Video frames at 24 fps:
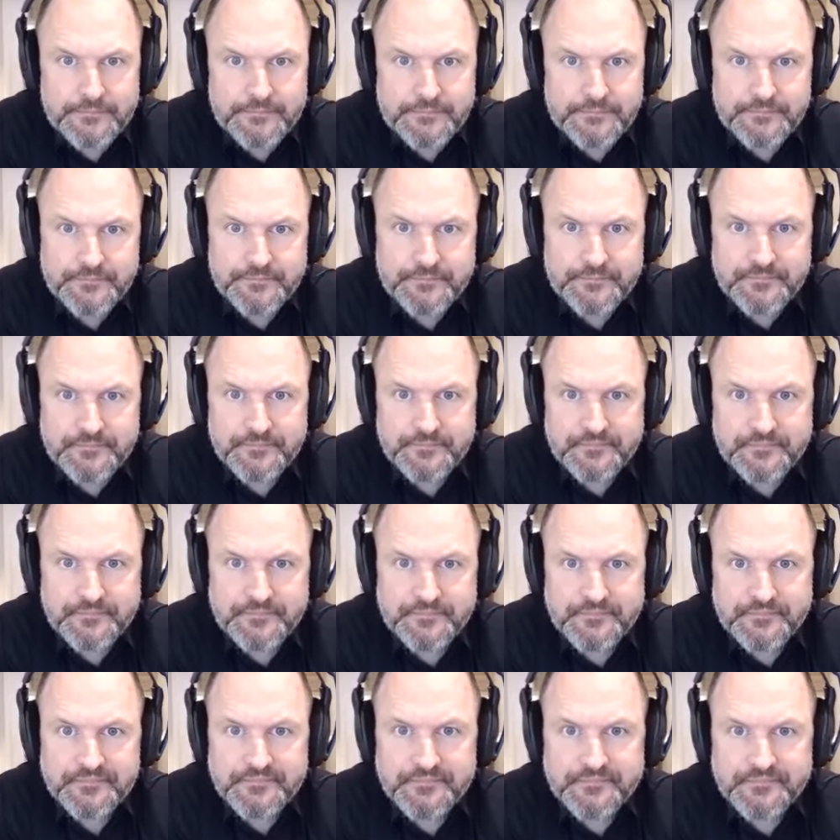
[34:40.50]

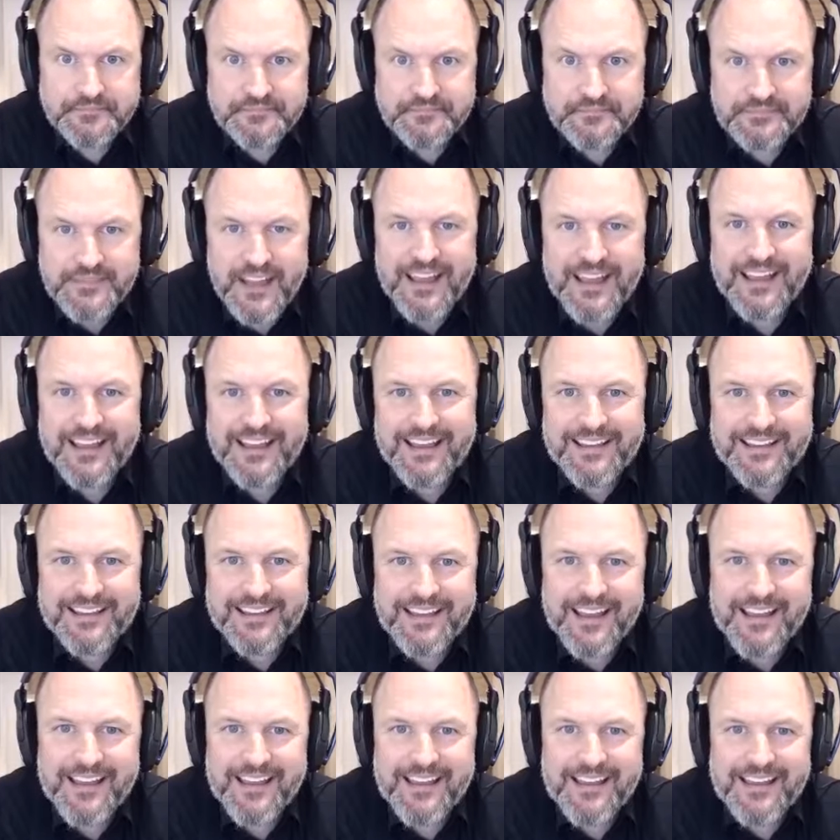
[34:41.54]

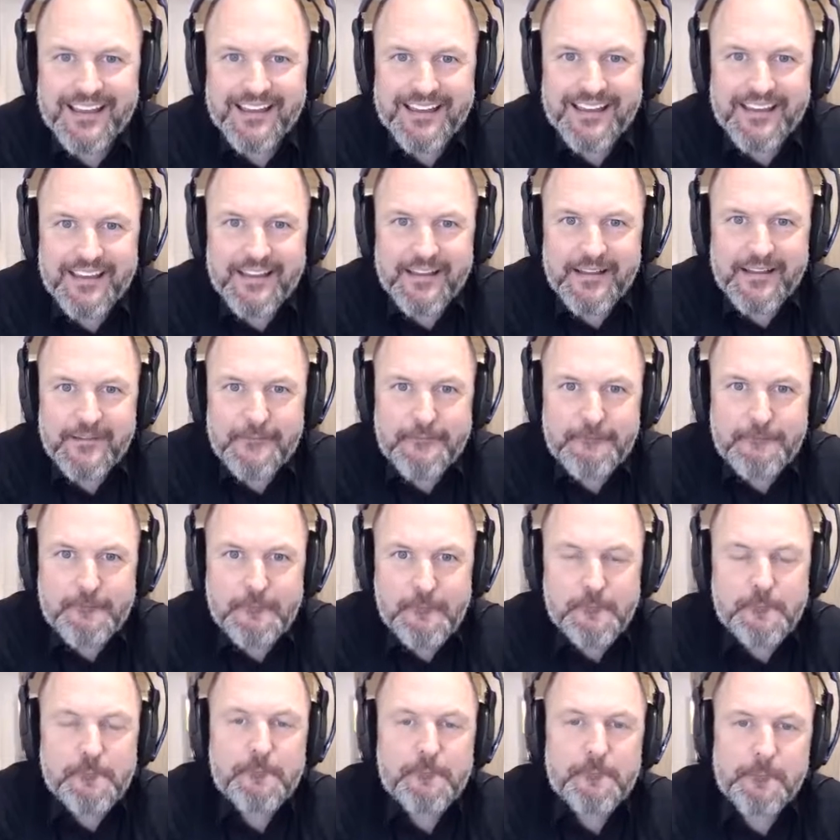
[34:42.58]

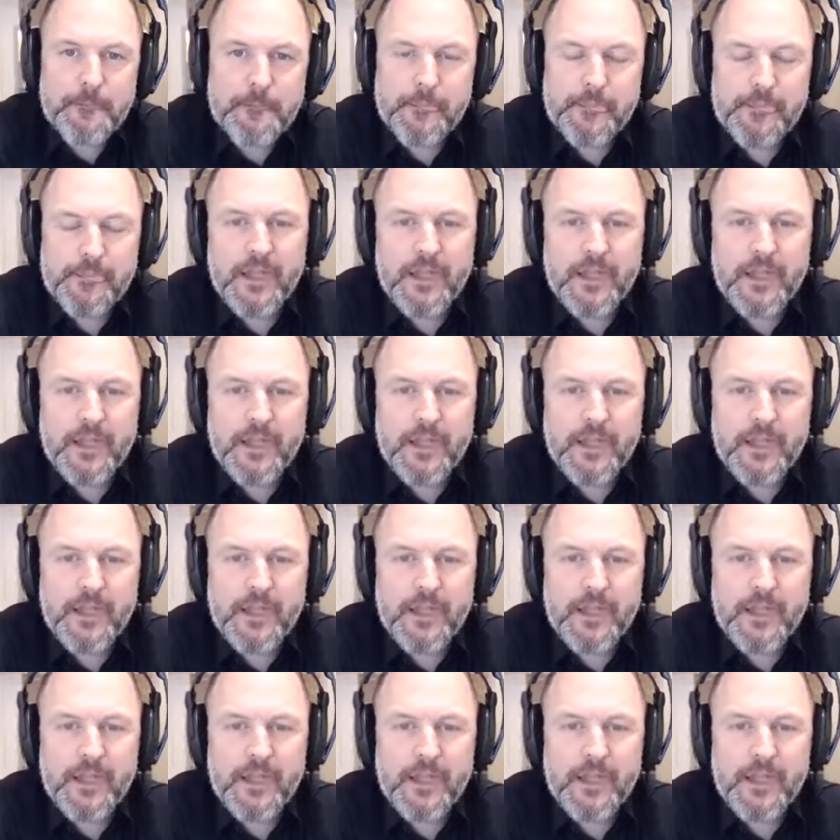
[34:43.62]
(silent)